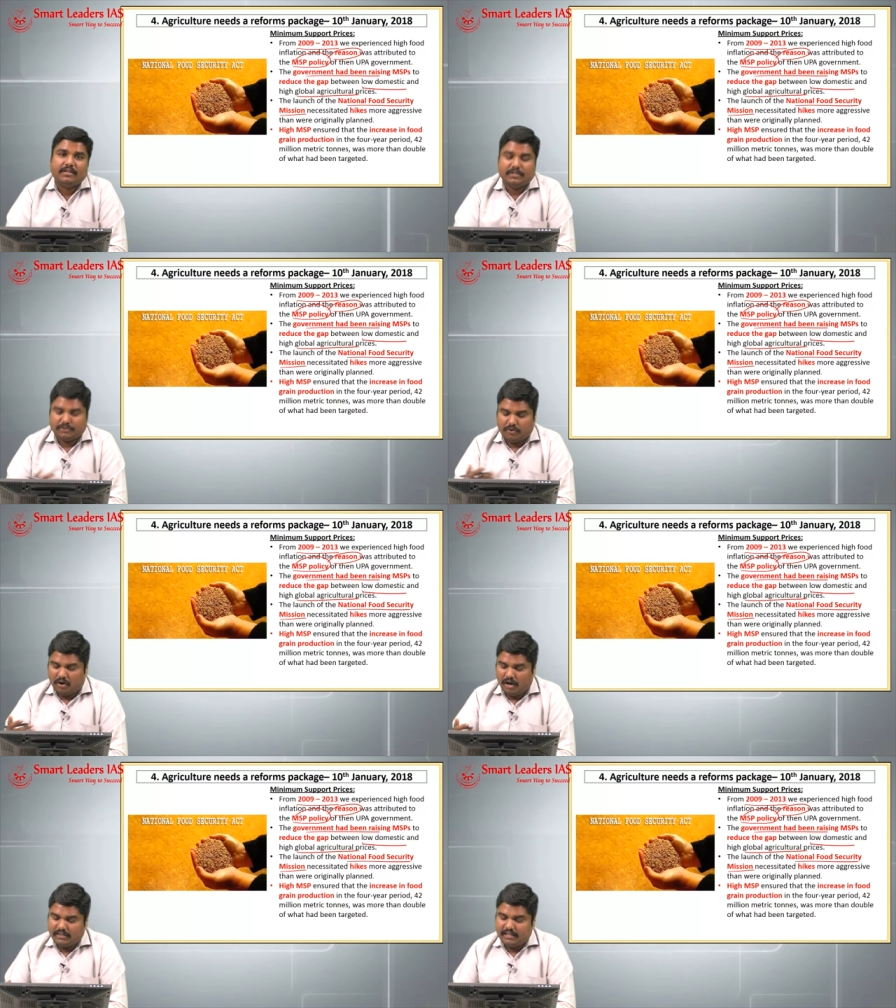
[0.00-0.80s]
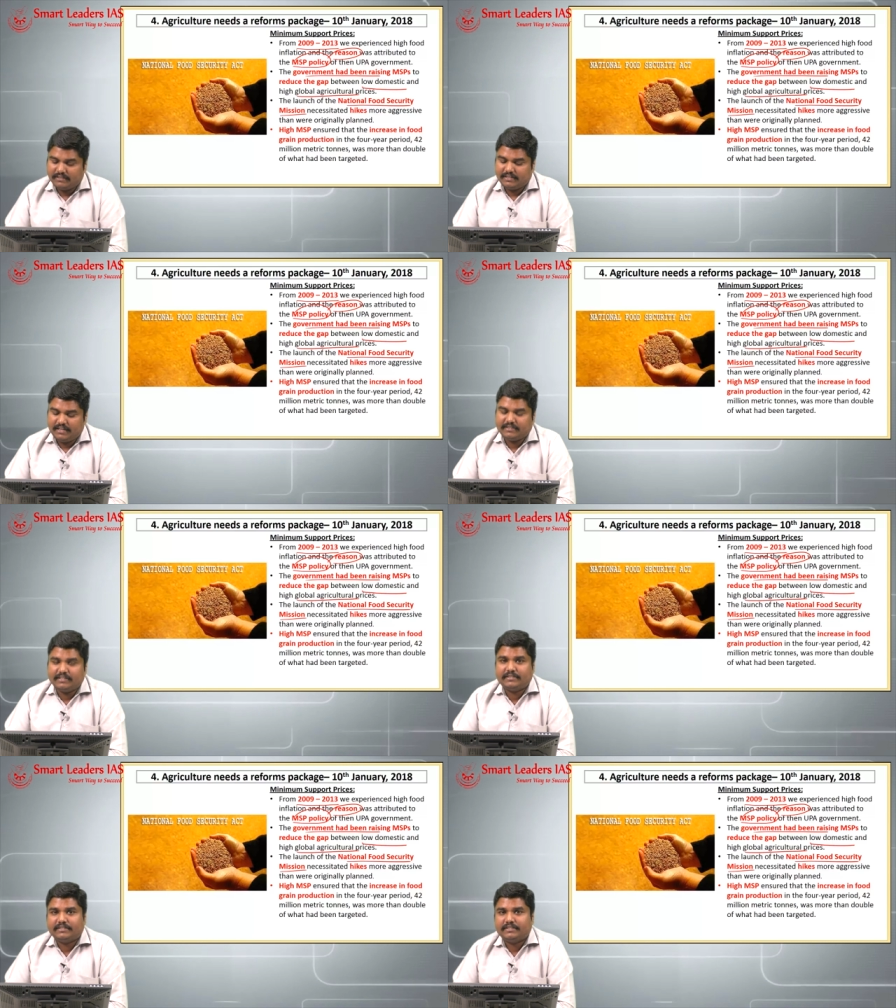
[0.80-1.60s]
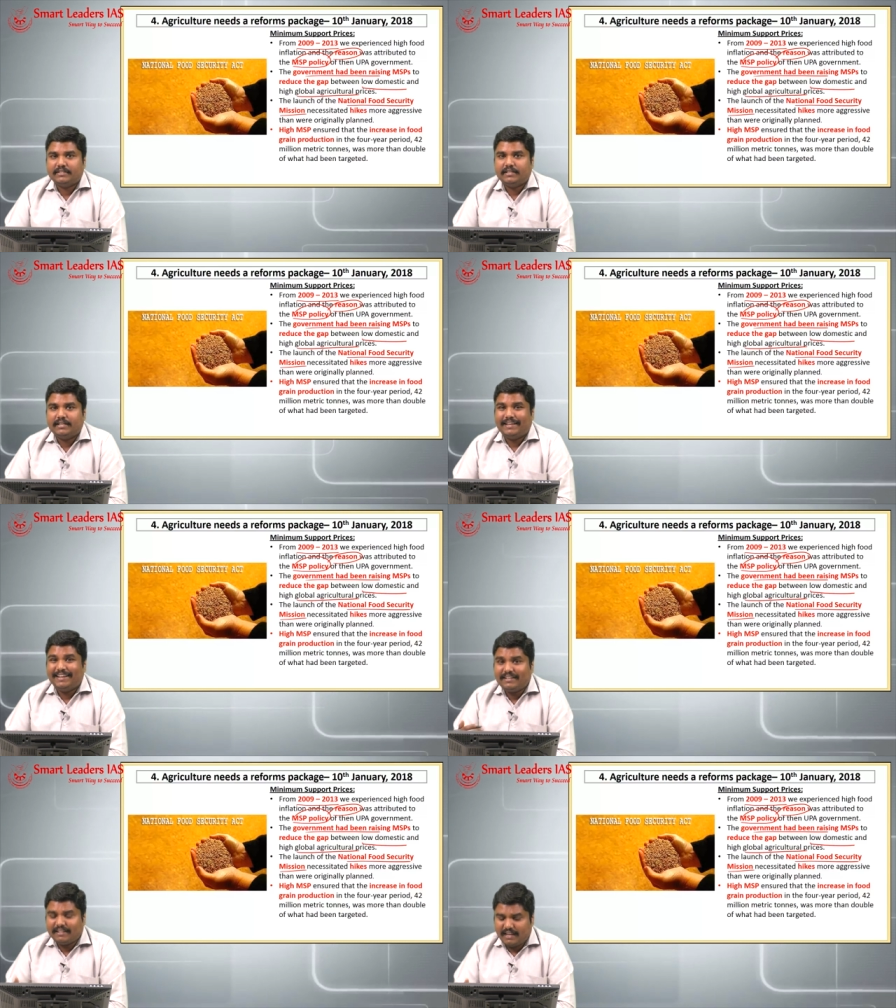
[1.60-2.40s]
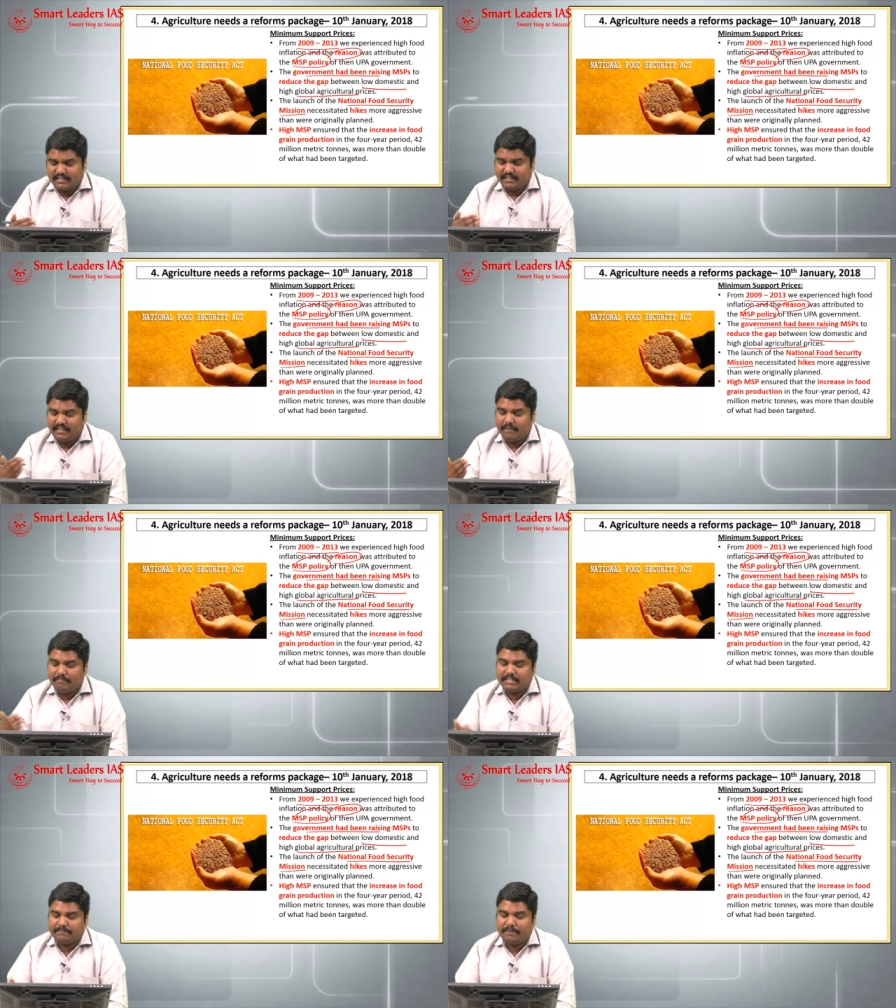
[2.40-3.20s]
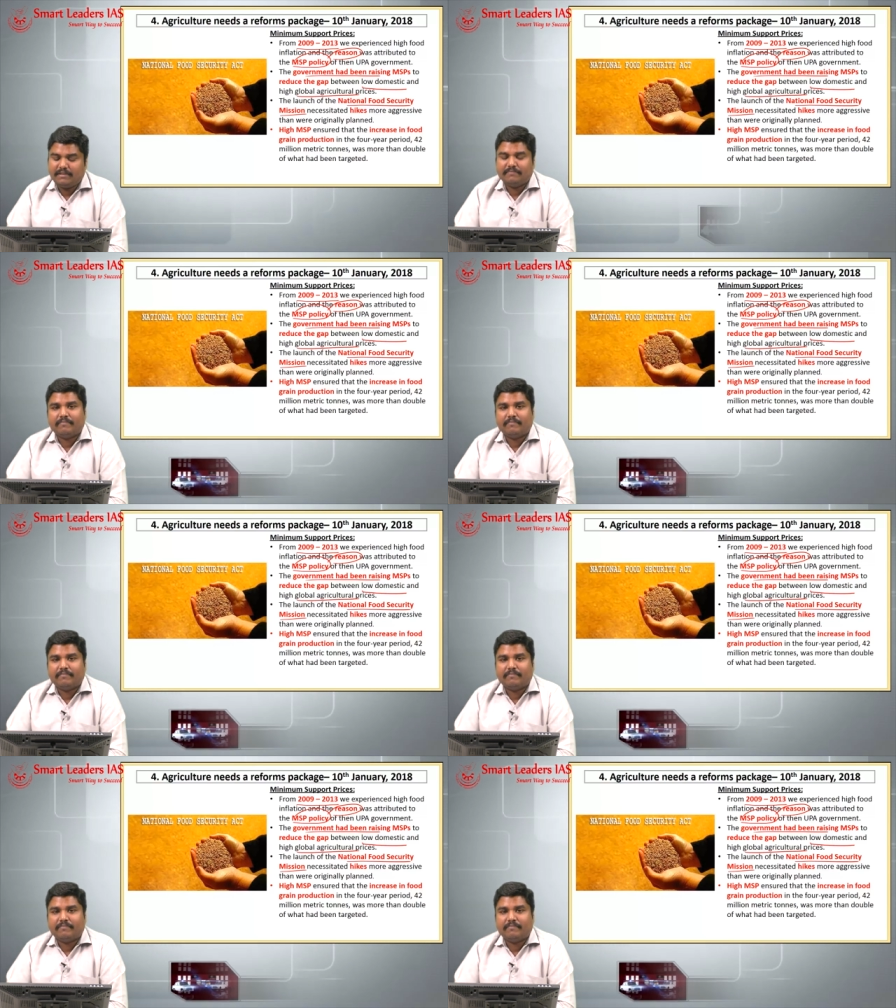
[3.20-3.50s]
So all these reasons increase the MSP.